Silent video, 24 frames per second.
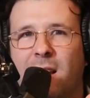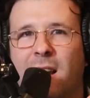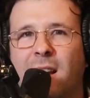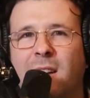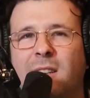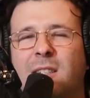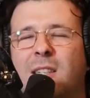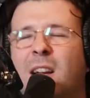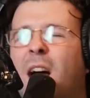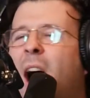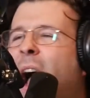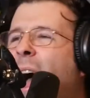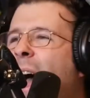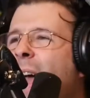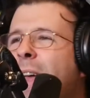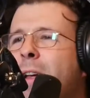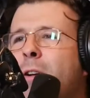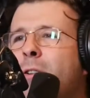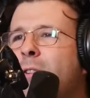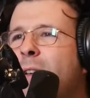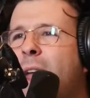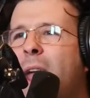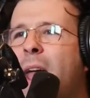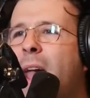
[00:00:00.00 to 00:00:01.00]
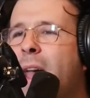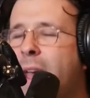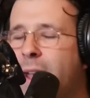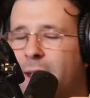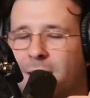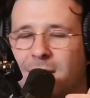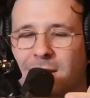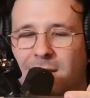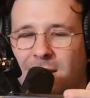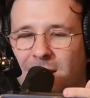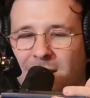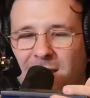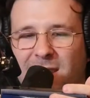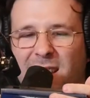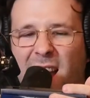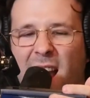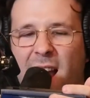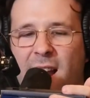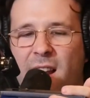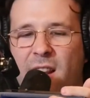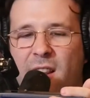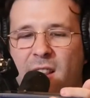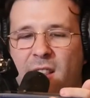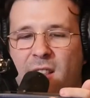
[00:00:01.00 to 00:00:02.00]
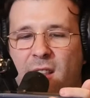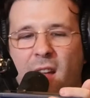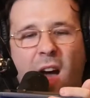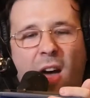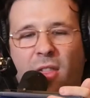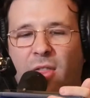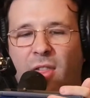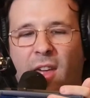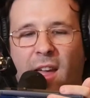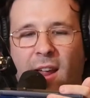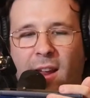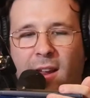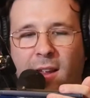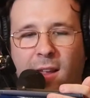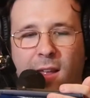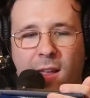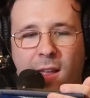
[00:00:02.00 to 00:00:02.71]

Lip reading: to say nothing.